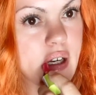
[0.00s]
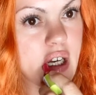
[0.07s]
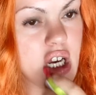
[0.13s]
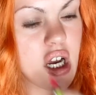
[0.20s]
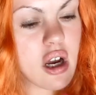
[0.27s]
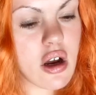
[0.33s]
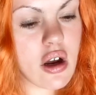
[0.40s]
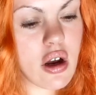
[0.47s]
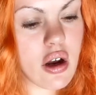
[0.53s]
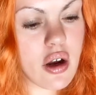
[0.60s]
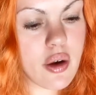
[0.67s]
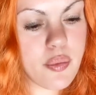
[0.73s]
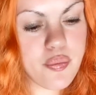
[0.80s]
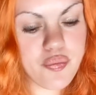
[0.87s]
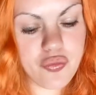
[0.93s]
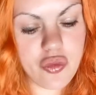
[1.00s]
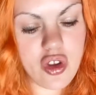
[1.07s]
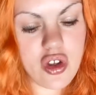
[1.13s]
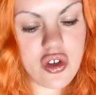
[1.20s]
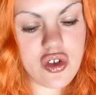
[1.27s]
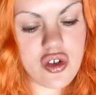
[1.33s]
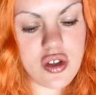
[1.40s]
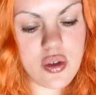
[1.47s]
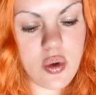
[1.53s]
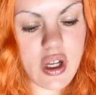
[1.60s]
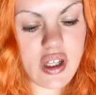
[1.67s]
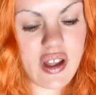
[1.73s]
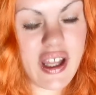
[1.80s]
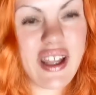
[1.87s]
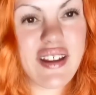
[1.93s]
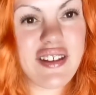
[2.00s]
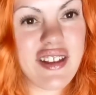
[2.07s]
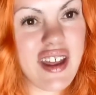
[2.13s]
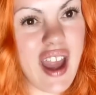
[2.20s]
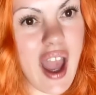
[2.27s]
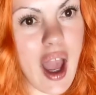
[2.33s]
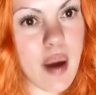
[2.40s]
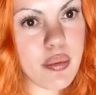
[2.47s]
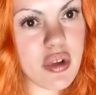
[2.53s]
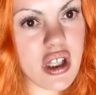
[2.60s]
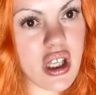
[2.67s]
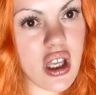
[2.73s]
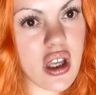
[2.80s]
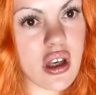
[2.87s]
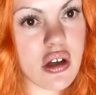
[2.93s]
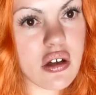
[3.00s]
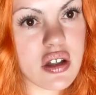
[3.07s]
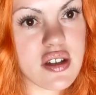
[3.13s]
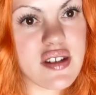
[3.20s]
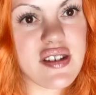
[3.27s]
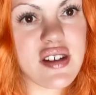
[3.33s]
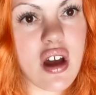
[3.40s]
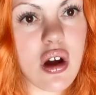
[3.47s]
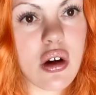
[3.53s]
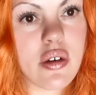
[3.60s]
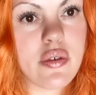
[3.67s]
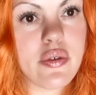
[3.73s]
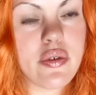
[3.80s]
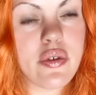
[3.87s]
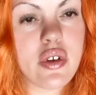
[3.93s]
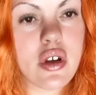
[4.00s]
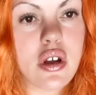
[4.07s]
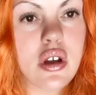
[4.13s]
Huh. So I like the applicator itself.